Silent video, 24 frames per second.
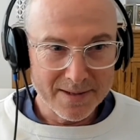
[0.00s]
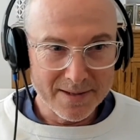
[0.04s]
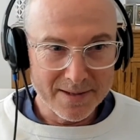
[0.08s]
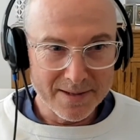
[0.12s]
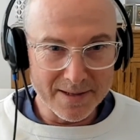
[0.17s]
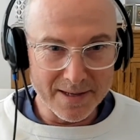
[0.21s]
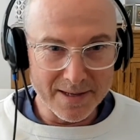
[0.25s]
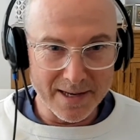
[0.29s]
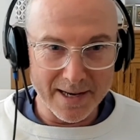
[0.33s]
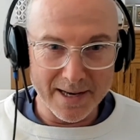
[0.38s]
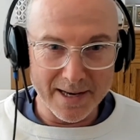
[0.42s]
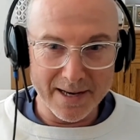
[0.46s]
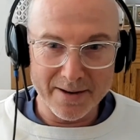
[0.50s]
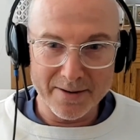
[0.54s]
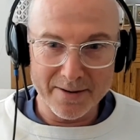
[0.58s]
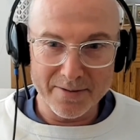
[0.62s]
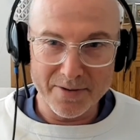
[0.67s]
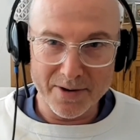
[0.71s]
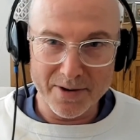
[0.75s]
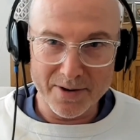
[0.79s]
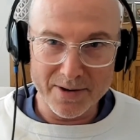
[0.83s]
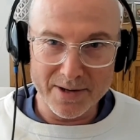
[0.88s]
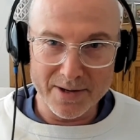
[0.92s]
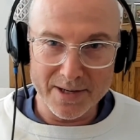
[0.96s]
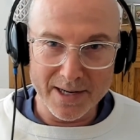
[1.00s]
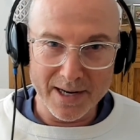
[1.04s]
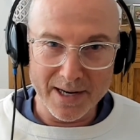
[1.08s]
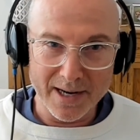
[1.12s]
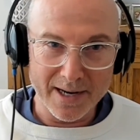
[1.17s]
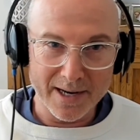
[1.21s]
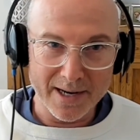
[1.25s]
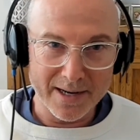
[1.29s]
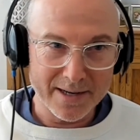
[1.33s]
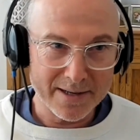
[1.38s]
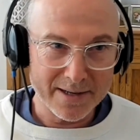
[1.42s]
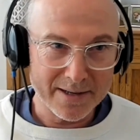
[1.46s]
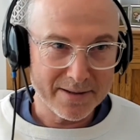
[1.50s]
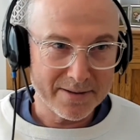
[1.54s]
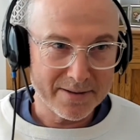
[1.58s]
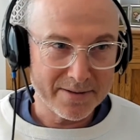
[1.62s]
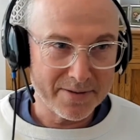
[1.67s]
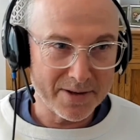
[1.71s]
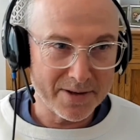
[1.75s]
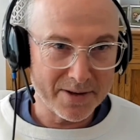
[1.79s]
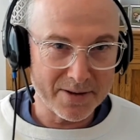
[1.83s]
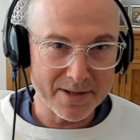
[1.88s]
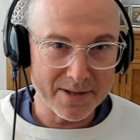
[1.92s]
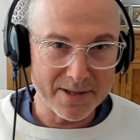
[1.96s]
Yeah,
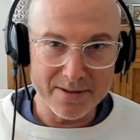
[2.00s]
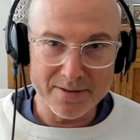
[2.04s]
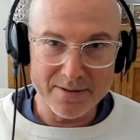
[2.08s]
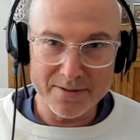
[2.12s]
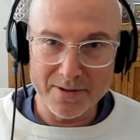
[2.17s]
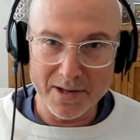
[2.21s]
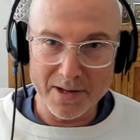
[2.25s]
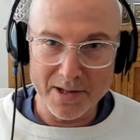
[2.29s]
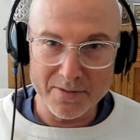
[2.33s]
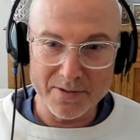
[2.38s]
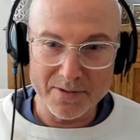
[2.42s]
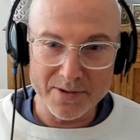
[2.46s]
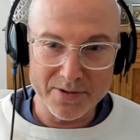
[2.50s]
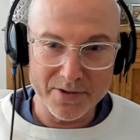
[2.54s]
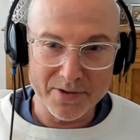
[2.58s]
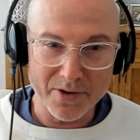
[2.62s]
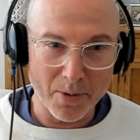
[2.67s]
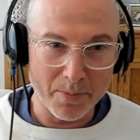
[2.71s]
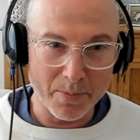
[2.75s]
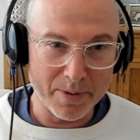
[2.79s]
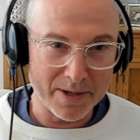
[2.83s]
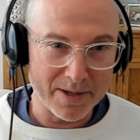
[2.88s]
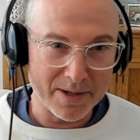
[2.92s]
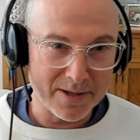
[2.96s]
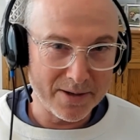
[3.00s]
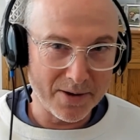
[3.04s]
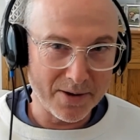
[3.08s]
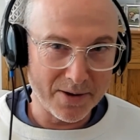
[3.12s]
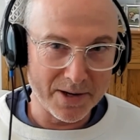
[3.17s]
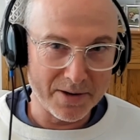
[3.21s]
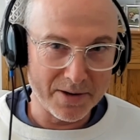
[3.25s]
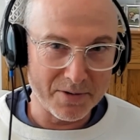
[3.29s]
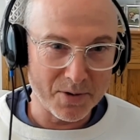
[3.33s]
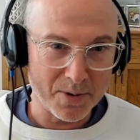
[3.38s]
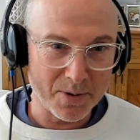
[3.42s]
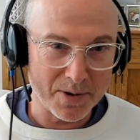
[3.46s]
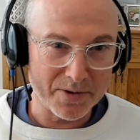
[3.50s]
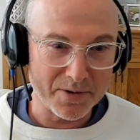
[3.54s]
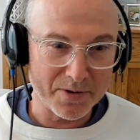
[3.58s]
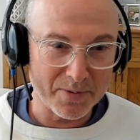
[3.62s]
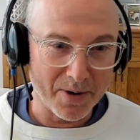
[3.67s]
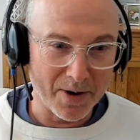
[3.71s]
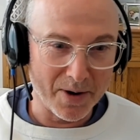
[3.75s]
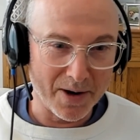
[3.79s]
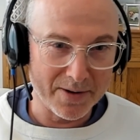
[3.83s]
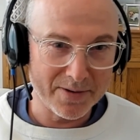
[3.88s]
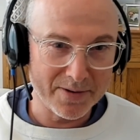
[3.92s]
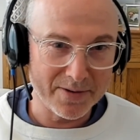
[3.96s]
very relevant topic on everyone's
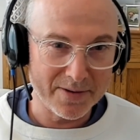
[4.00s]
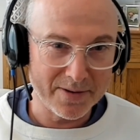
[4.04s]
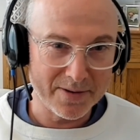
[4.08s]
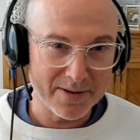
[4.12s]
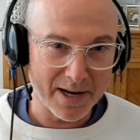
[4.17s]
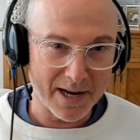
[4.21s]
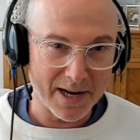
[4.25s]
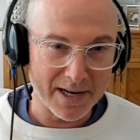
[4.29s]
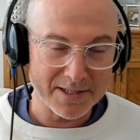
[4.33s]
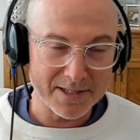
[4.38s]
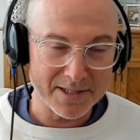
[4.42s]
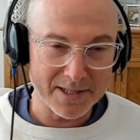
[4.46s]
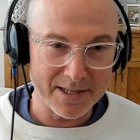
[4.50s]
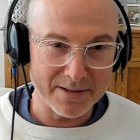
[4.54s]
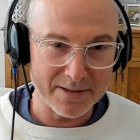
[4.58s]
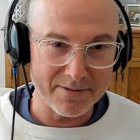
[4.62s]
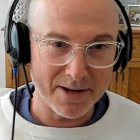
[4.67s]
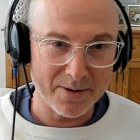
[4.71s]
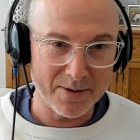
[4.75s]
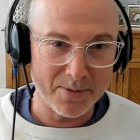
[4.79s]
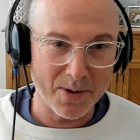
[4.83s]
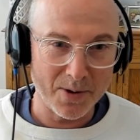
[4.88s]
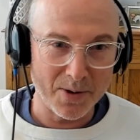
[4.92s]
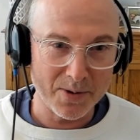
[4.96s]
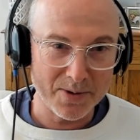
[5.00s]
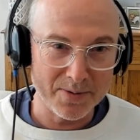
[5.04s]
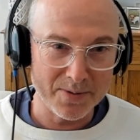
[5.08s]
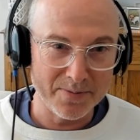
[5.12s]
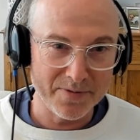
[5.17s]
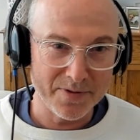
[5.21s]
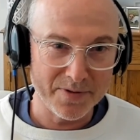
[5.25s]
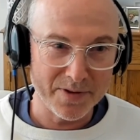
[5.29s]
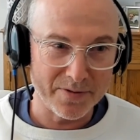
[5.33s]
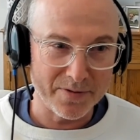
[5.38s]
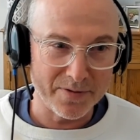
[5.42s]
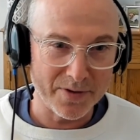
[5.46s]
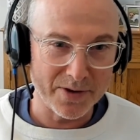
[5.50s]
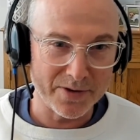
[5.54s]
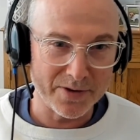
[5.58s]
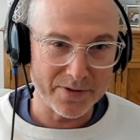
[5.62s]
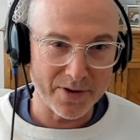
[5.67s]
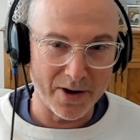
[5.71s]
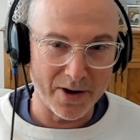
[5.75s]
mind. G'day, Siva. Welcome for the first